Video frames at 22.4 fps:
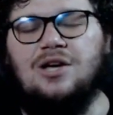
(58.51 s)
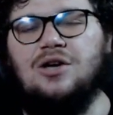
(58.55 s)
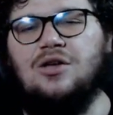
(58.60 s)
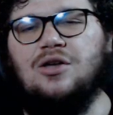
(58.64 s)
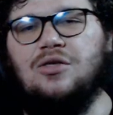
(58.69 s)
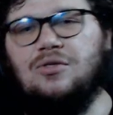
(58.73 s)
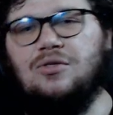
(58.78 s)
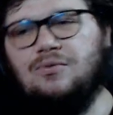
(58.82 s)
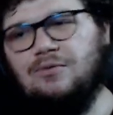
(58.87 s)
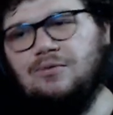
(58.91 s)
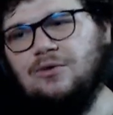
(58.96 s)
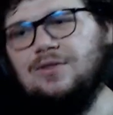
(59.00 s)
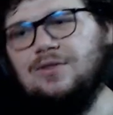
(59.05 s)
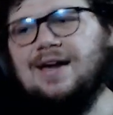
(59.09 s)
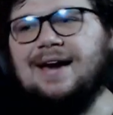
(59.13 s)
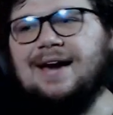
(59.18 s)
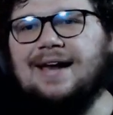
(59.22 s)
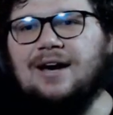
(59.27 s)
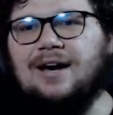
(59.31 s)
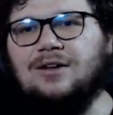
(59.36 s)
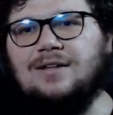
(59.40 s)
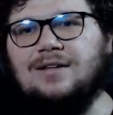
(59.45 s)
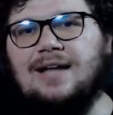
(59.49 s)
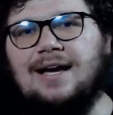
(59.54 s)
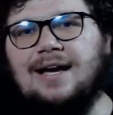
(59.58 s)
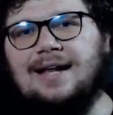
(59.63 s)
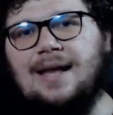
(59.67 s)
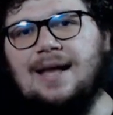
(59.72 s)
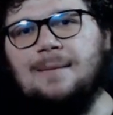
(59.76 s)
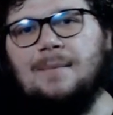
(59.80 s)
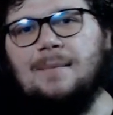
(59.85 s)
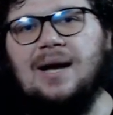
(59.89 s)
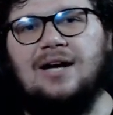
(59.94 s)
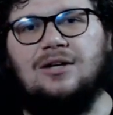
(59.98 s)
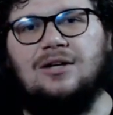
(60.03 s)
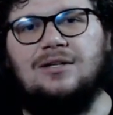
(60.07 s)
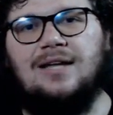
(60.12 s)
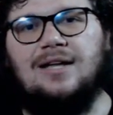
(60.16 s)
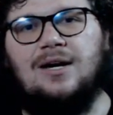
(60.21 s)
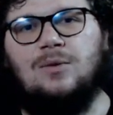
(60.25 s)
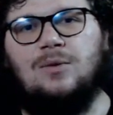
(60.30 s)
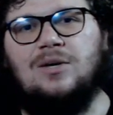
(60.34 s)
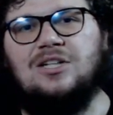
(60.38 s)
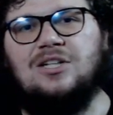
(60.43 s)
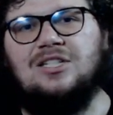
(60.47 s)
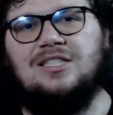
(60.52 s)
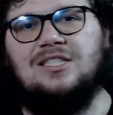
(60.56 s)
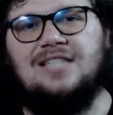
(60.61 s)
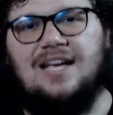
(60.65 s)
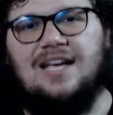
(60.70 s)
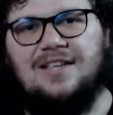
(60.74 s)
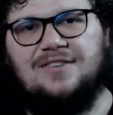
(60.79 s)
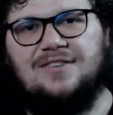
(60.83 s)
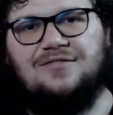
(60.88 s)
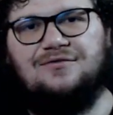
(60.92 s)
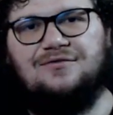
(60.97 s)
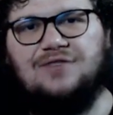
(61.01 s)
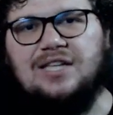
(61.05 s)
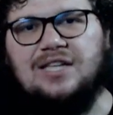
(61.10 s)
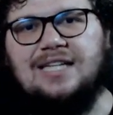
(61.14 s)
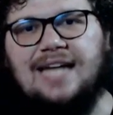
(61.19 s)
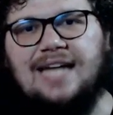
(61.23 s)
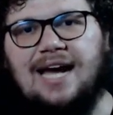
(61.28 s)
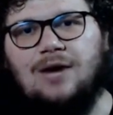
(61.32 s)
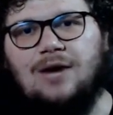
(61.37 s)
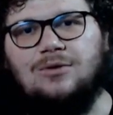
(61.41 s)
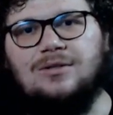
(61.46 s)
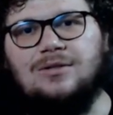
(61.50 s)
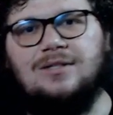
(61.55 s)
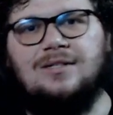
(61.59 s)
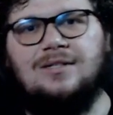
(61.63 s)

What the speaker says: threw that outline at Michael Ledgewidge and says, fill it out,